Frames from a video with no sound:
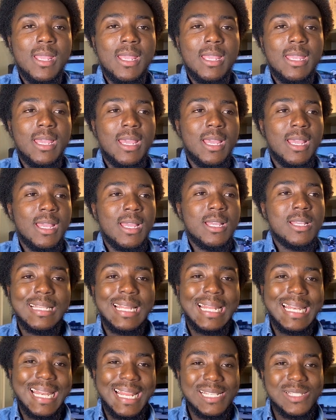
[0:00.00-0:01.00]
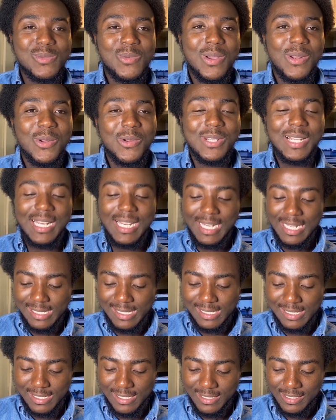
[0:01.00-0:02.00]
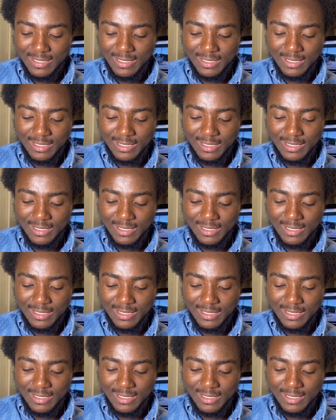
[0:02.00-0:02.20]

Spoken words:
Yeah. The next one on the list